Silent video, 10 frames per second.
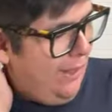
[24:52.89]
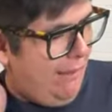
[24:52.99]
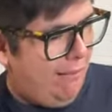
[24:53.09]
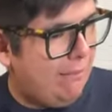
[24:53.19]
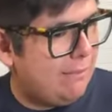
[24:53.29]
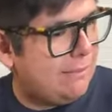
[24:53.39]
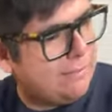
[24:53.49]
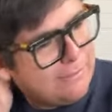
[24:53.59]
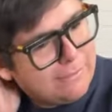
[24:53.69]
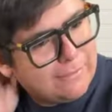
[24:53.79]
Well,
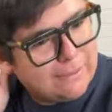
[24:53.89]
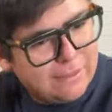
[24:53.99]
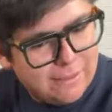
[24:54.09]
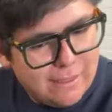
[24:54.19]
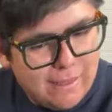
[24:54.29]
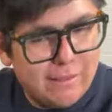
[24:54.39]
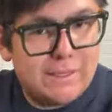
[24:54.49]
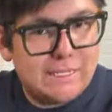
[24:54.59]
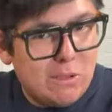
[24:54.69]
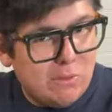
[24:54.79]

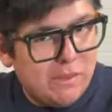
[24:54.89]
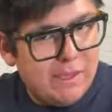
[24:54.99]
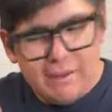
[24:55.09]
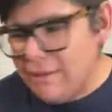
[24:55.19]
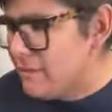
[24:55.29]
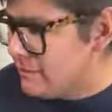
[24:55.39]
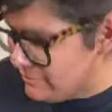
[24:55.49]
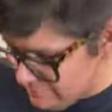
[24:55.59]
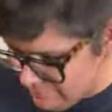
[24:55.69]
this whole thing.